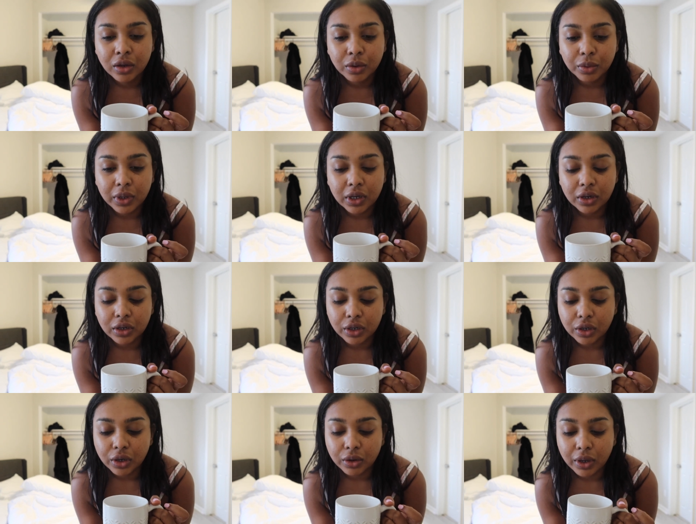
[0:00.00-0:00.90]
we are
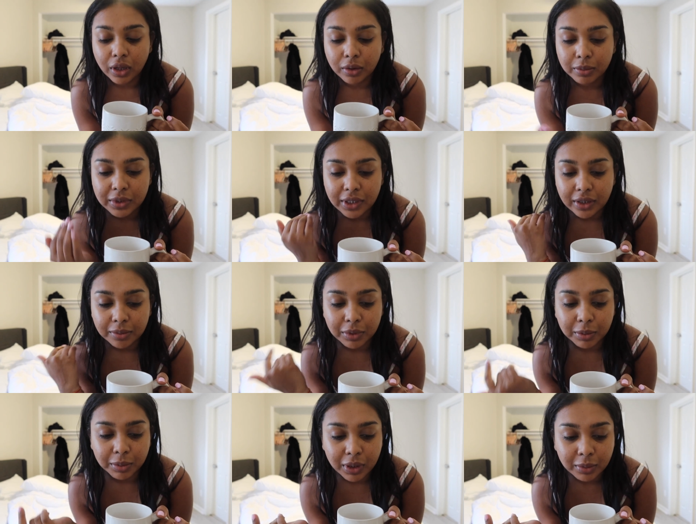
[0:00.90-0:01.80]
gonna go help set up
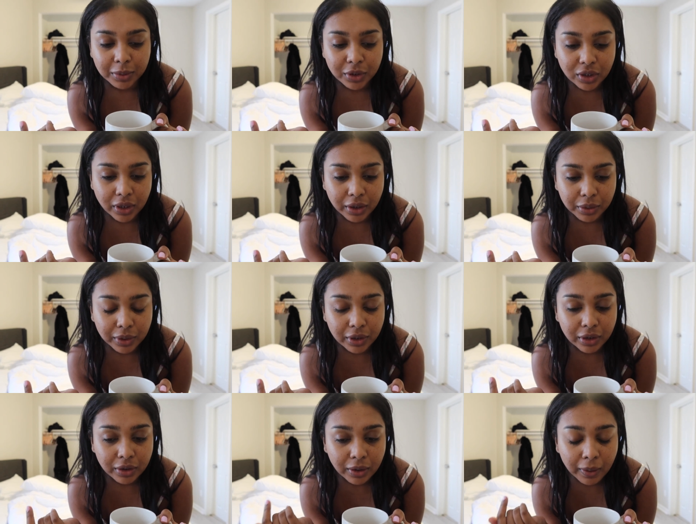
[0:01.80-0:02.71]
the baby
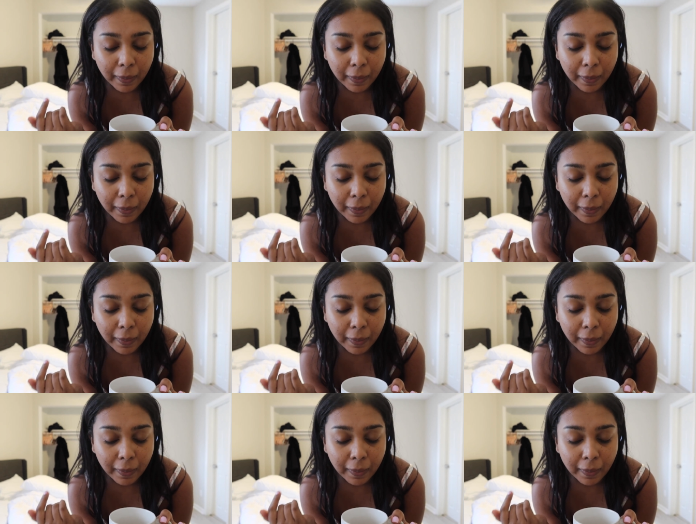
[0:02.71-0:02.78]
shower.